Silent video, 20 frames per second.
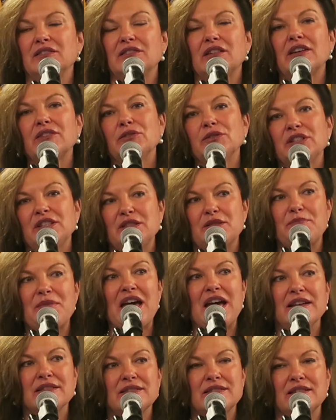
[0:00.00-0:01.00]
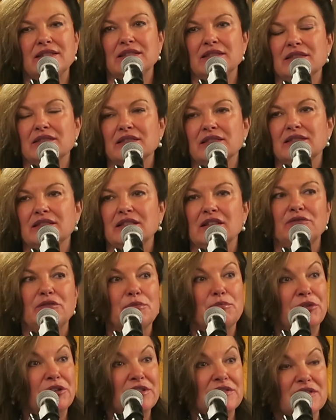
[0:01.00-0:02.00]
not only the passing of
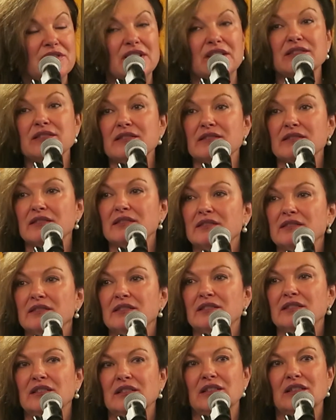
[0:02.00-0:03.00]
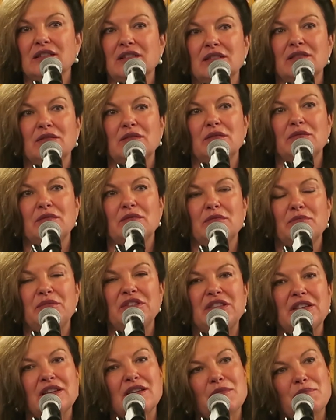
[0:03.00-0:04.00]
a princess,
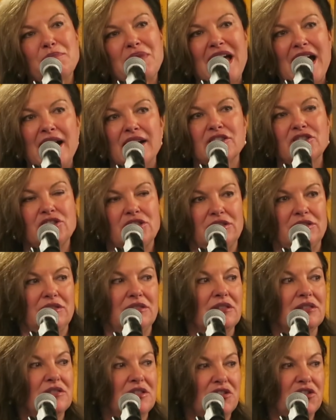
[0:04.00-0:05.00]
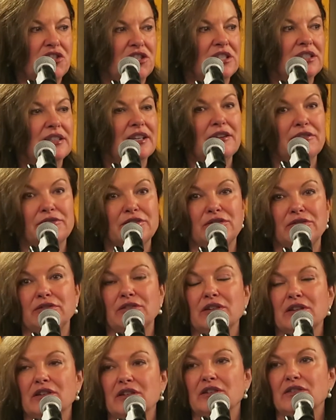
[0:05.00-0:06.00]
but the compassion that she left
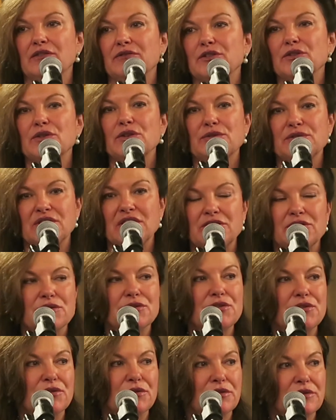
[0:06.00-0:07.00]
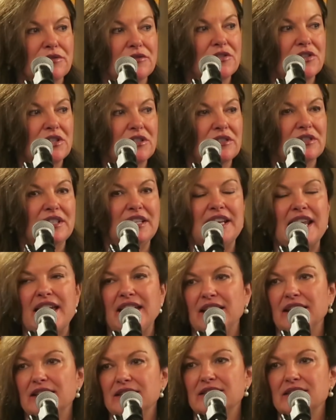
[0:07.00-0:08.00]
for those underserved in
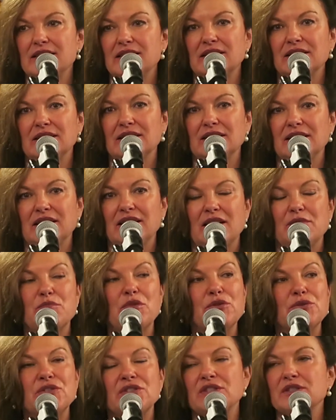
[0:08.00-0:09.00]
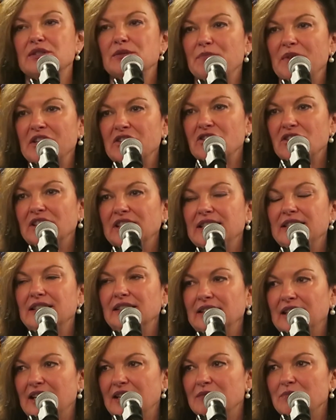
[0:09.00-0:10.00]
AIDS, and most especially
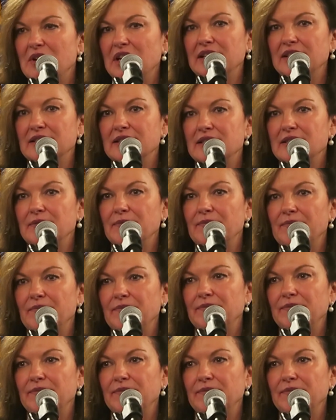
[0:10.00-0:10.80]
the landmines.